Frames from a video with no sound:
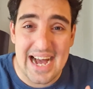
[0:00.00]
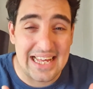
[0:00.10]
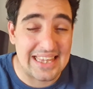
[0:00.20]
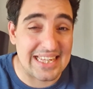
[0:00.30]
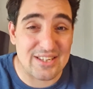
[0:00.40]
I
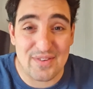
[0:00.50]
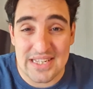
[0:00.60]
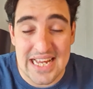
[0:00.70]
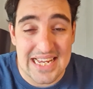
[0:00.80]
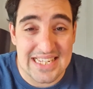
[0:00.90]
think it's
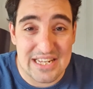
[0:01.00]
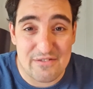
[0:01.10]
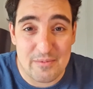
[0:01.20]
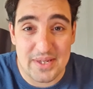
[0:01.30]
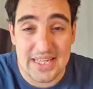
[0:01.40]
fantastic
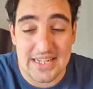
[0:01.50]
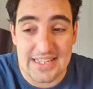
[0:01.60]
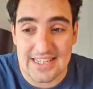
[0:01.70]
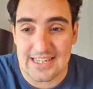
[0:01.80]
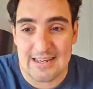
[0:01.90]
for
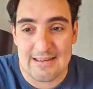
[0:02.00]
beginners.